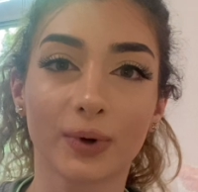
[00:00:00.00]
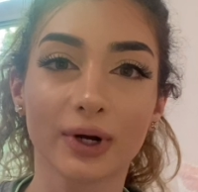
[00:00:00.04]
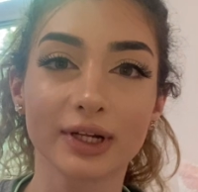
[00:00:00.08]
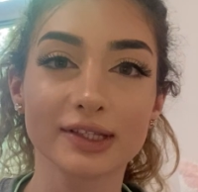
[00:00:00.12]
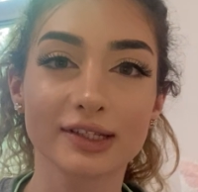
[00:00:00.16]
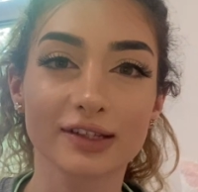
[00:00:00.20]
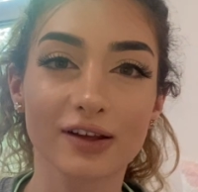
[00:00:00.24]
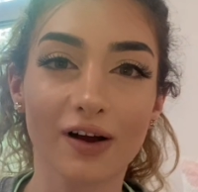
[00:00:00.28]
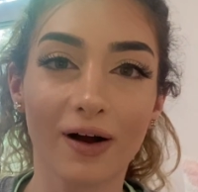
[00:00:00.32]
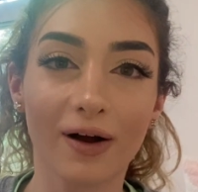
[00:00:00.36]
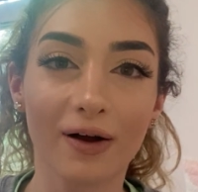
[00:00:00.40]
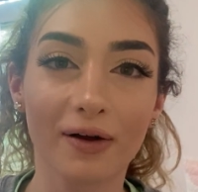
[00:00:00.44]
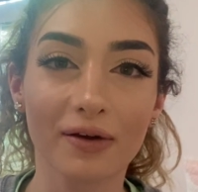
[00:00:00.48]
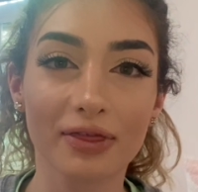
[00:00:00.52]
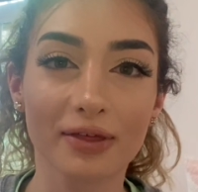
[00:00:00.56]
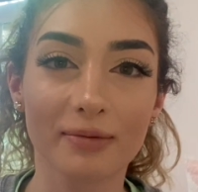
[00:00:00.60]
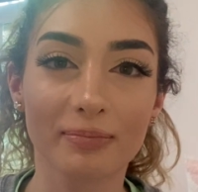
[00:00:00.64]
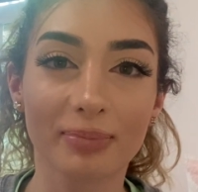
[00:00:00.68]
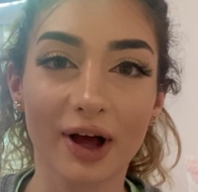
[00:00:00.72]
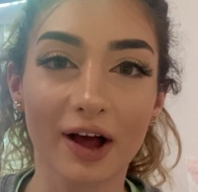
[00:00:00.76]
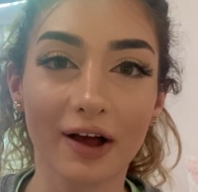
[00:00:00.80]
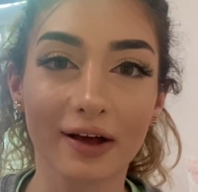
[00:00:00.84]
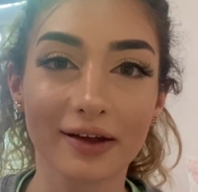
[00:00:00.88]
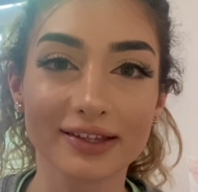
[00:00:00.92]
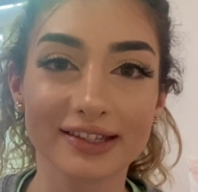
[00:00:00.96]
What's all the
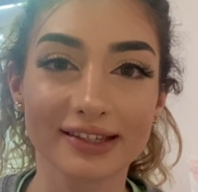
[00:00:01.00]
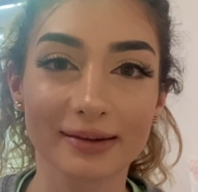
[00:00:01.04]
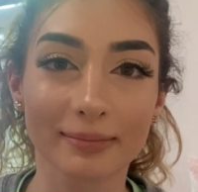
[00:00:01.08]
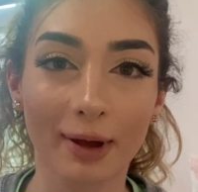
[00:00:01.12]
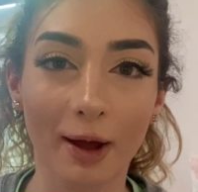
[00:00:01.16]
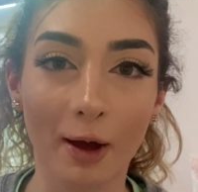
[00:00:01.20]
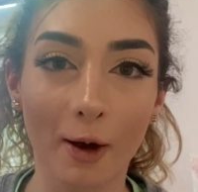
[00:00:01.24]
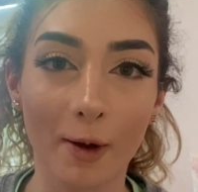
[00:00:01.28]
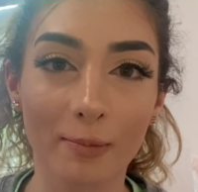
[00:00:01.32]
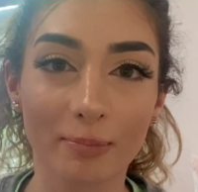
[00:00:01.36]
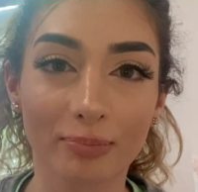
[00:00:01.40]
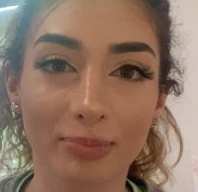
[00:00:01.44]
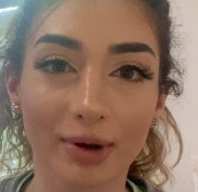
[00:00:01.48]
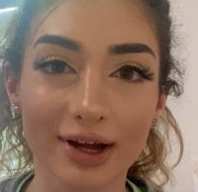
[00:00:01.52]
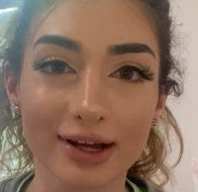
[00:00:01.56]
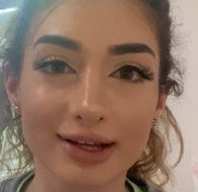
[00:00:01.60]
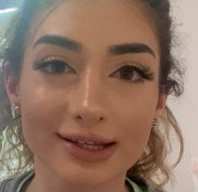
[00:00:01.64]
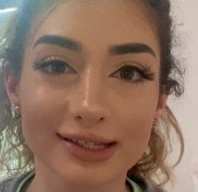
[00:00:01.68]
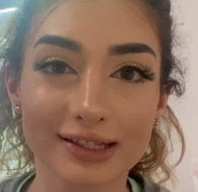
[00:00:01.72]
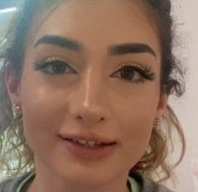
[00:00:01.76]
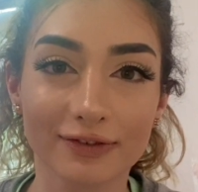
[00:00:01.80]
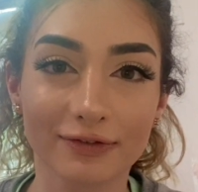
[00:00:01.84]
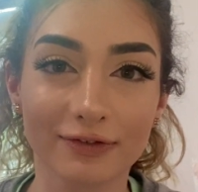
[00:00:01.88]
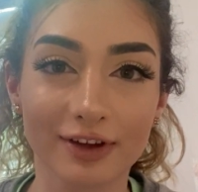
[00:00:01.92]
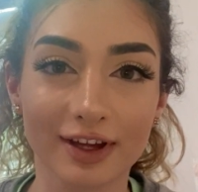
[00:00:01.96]
buzz about
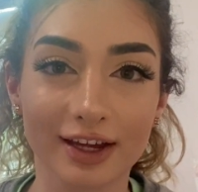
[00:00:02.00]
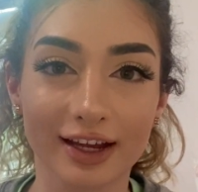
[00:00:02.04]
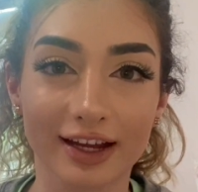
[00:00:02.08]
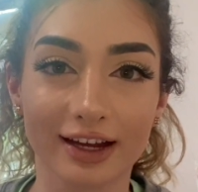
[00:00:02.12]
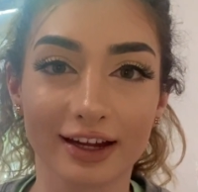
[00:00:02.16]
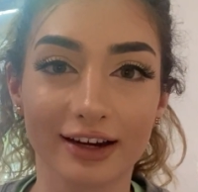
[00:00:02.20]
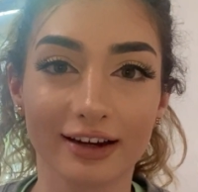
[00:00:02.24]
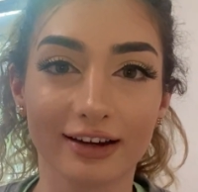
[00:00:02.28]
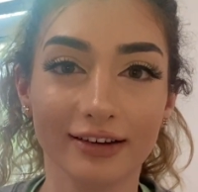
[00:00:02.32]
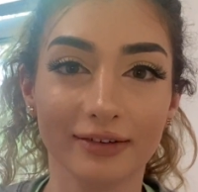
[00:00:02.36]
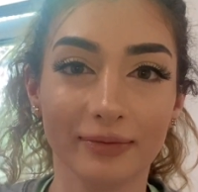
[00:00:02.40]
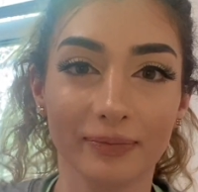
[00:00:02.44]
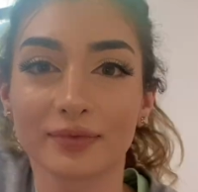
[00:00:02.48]
BuzzFeed?